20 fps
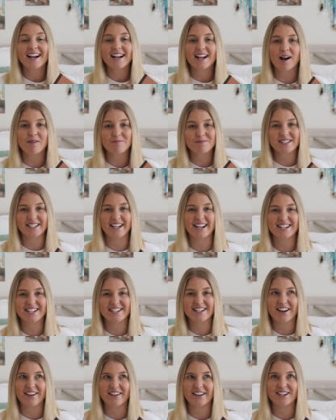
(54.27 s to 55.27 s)
come
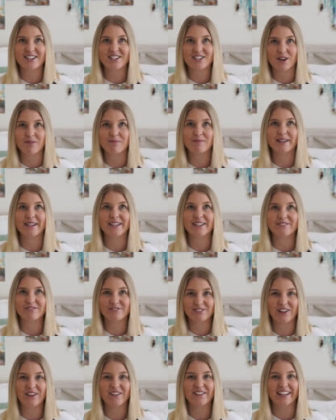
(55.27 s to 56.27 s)
stationery shopping
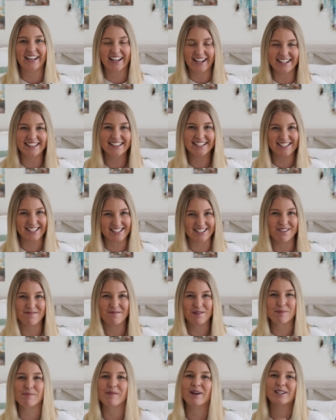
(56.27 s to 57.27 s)
vlog in the
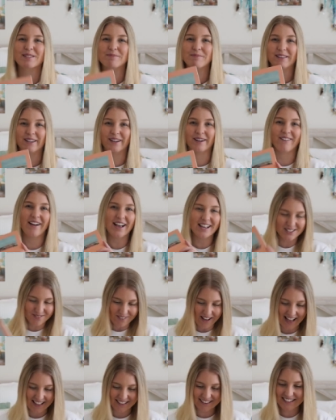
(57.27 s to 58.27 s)
description box below as
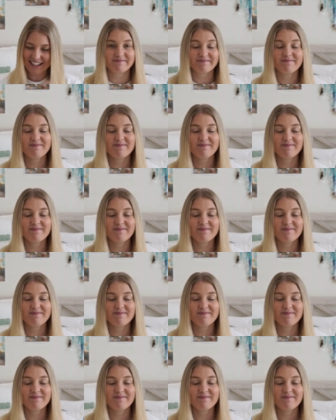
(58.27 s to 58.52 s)
well